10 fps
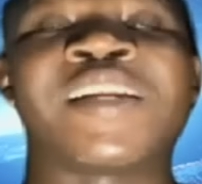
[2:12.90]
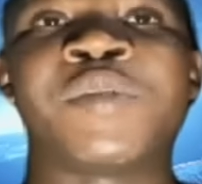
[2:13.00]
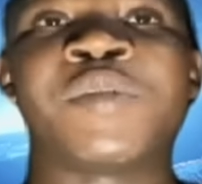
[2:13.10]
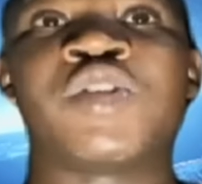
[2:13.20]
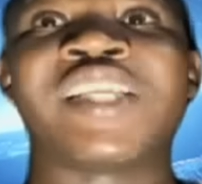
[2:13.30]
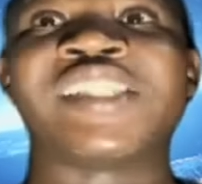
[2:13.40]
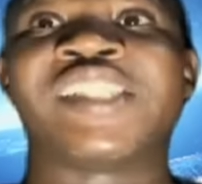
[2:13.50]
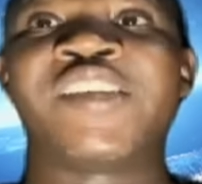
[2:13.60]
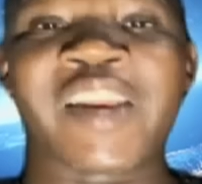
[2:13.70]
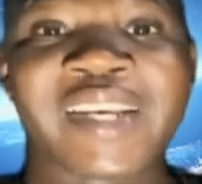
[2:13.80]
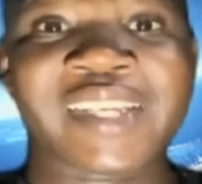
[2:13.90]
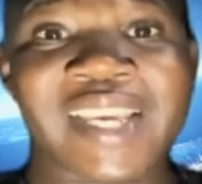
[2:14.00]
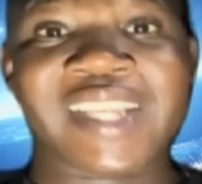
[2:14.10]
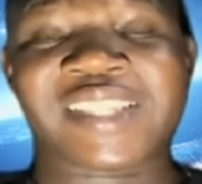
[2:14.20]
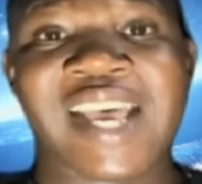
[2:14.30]
between the different
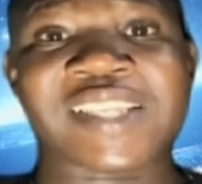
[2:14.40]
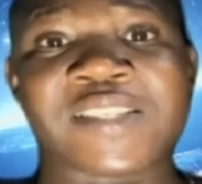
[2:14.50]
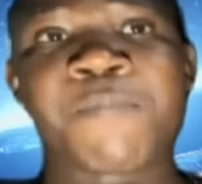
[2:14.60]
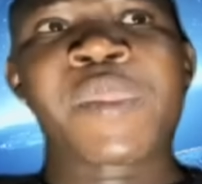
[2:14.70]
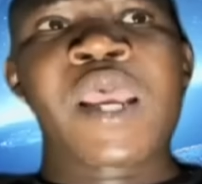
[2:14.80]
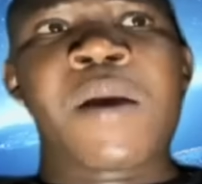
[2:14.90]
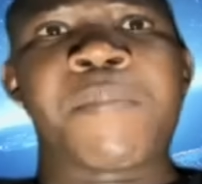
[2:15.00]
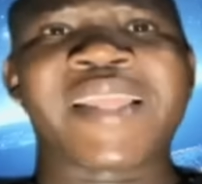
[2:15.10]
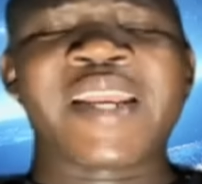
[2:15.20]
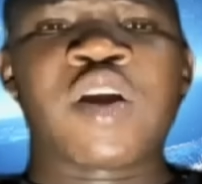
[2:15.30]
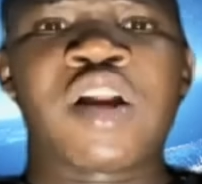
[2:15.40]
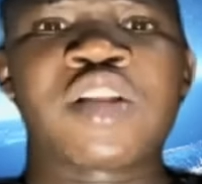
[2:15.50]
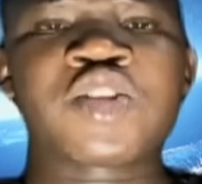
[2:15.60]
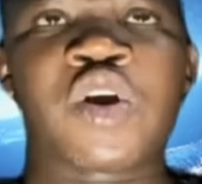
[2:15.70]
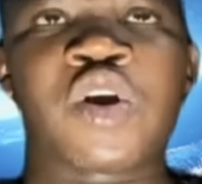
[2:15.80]
gangsters. But then
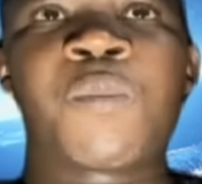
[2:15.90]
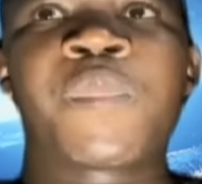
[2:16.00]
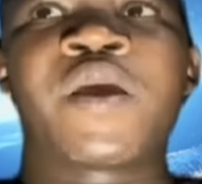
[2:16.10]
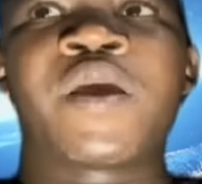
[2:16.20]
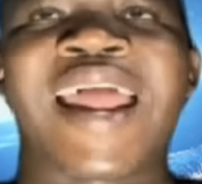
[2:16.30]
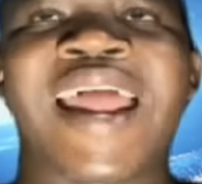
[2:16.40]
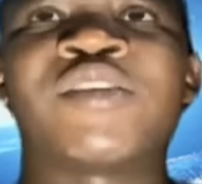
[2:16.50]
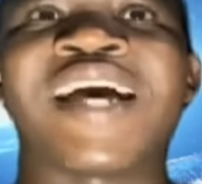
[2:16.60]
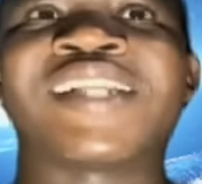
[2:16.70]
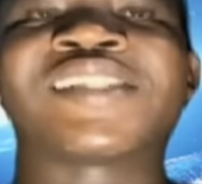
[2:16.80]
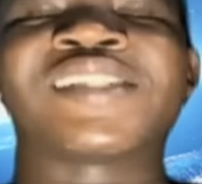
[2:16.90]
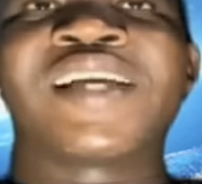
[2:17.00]
also, now that